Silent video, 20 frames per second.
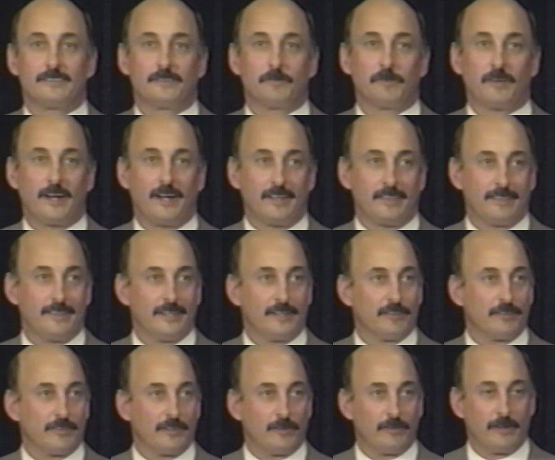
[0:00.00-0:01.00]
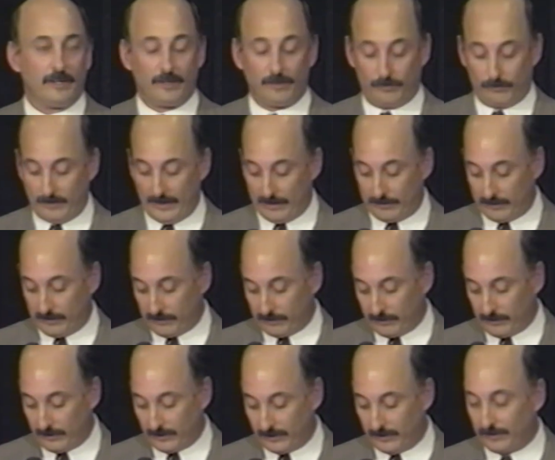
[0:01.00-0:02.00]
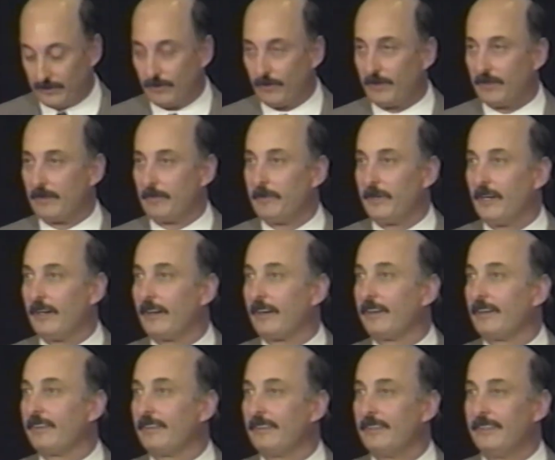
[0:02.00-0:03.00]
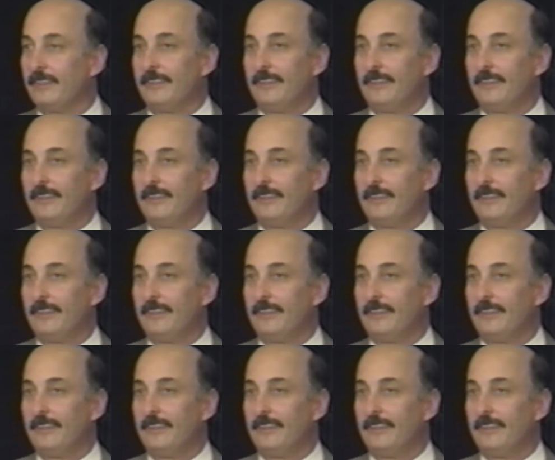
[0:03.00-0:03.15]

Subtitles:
in what I think is the greatest racing circuit in North America,